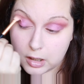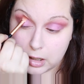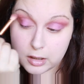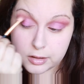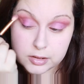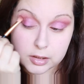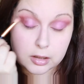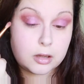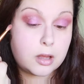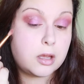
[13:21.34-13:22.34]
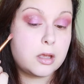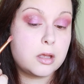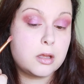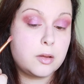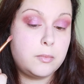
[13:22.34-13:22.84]
hard to like
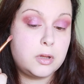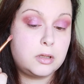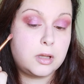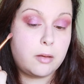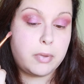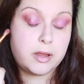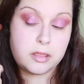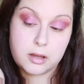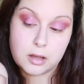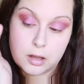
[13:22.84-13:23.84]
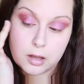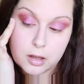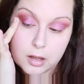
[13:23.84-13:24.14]
build up, I think.